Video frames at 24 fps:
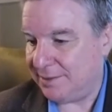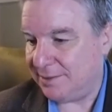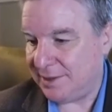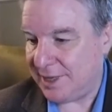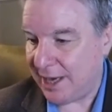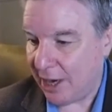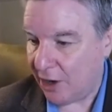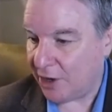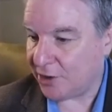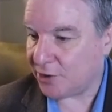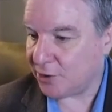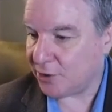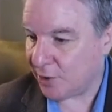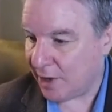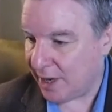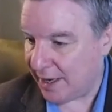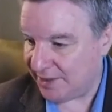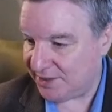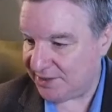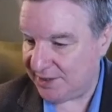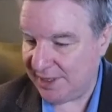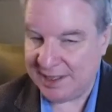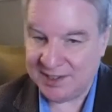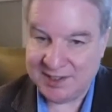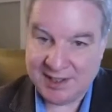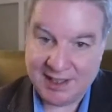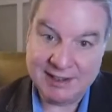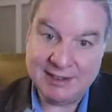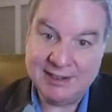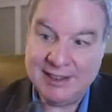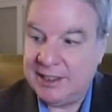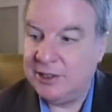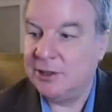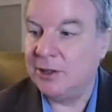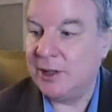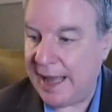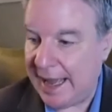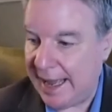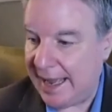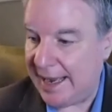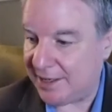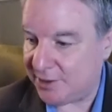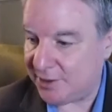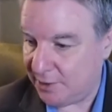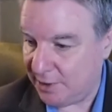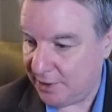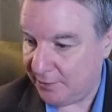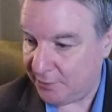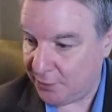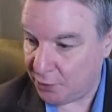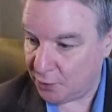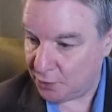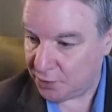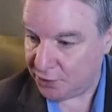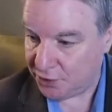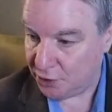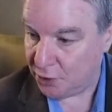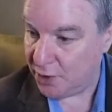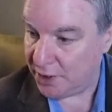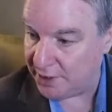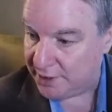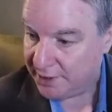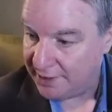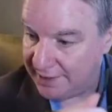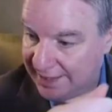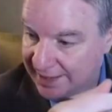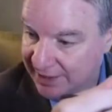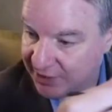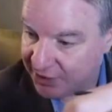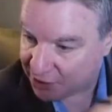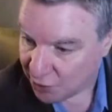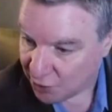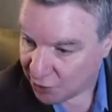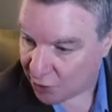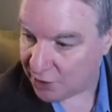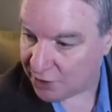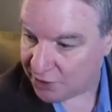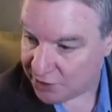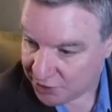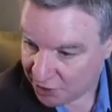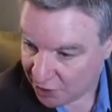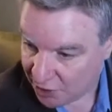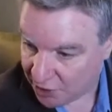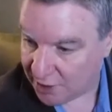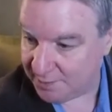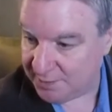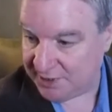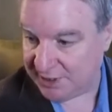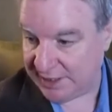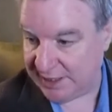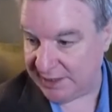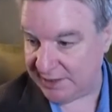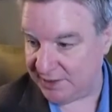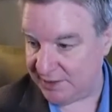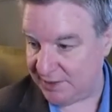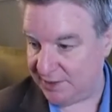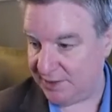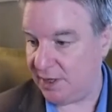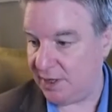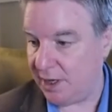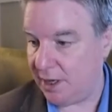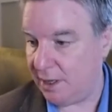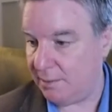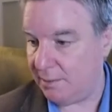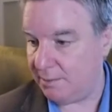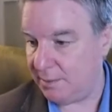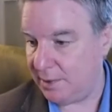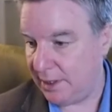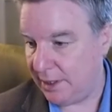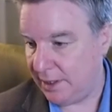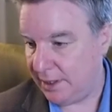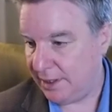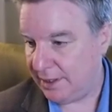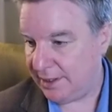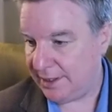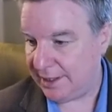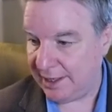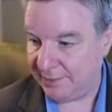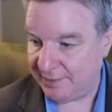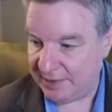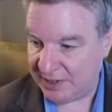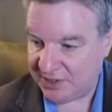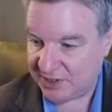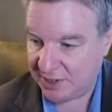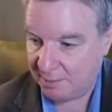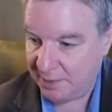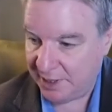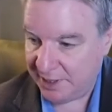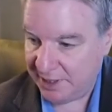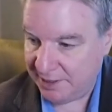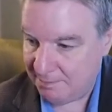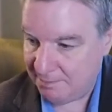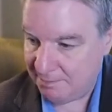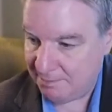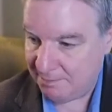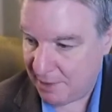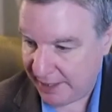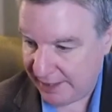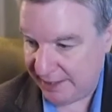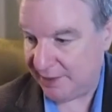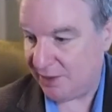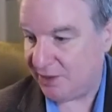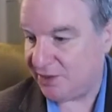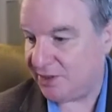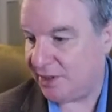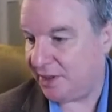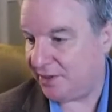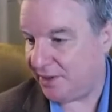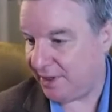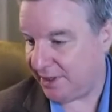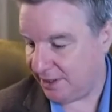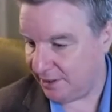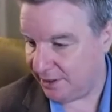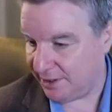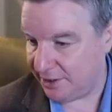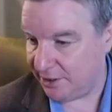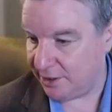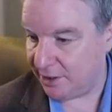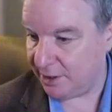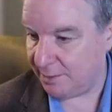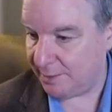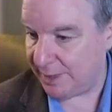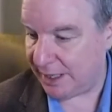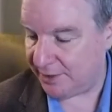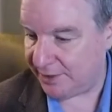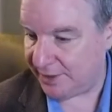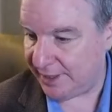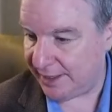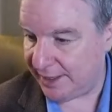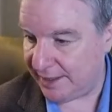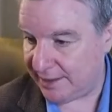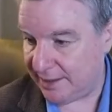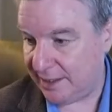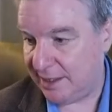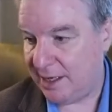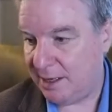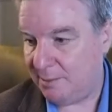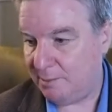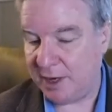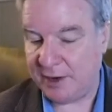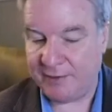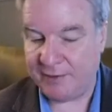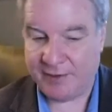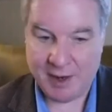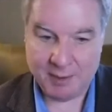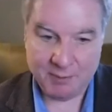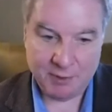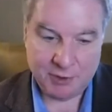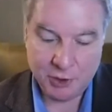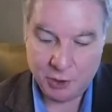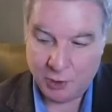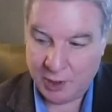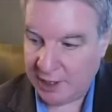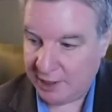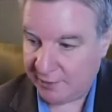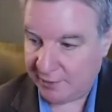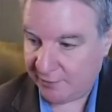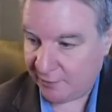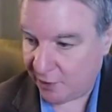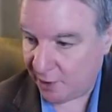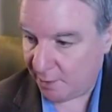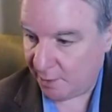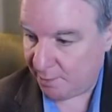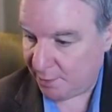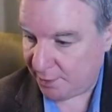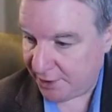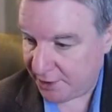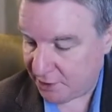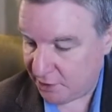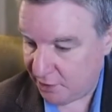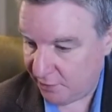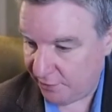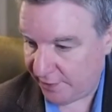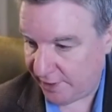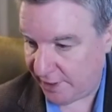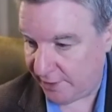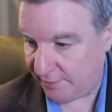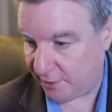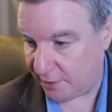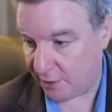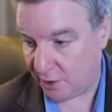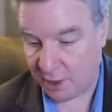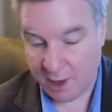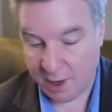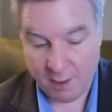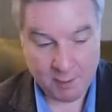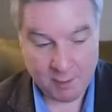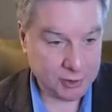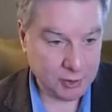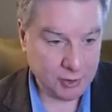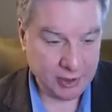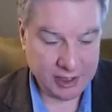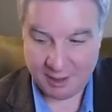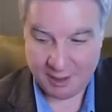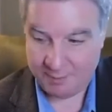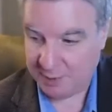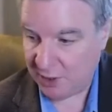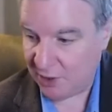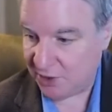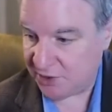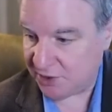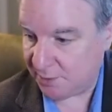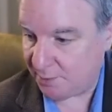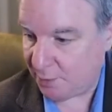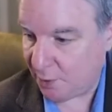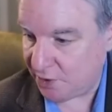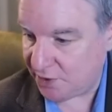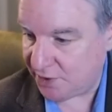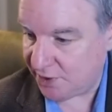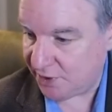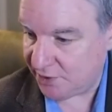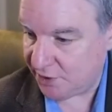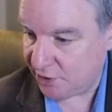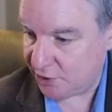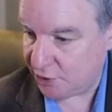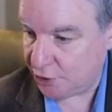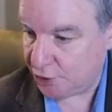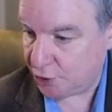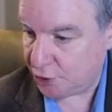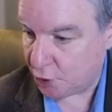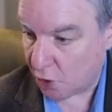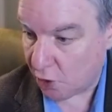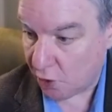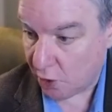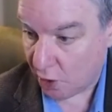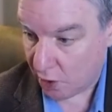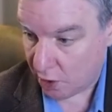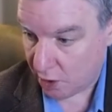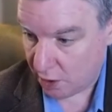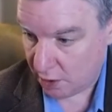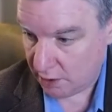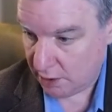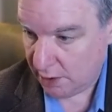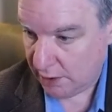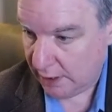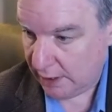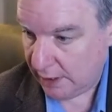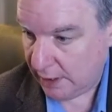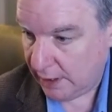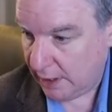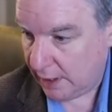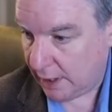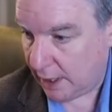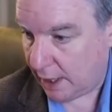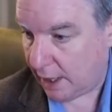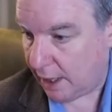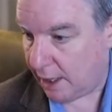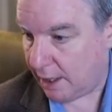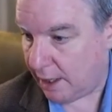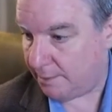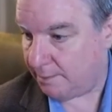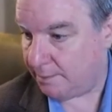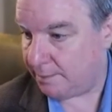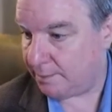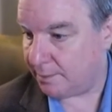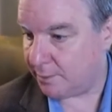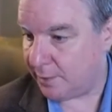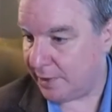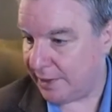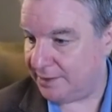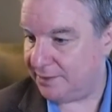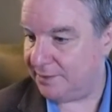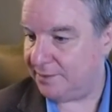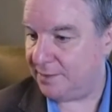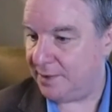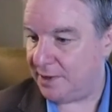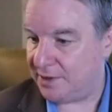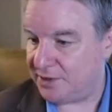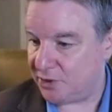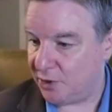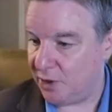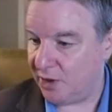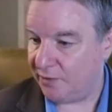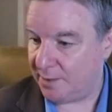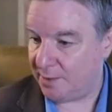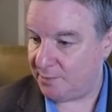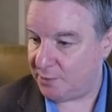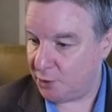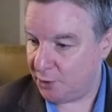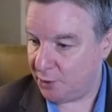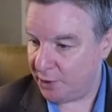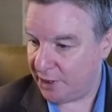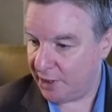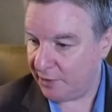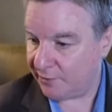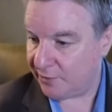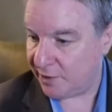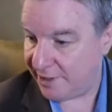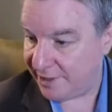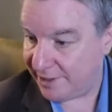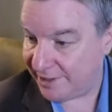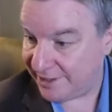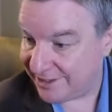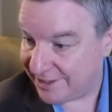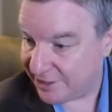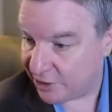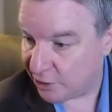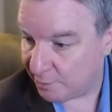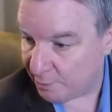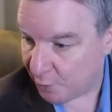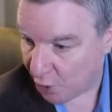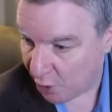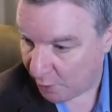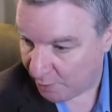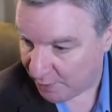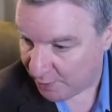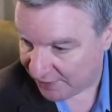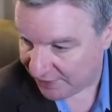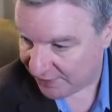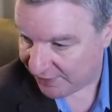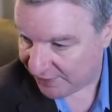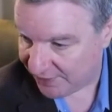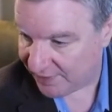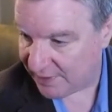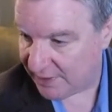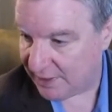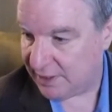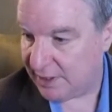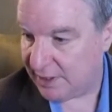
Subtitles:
characterized as a legal act if you do it in certain circumstances. Giving somebody money, there's nothing illegal about that. But if I'm doing it for a political favor, or I'm doing it because the person is a juror, so if I'm doing it for an illegal purpose,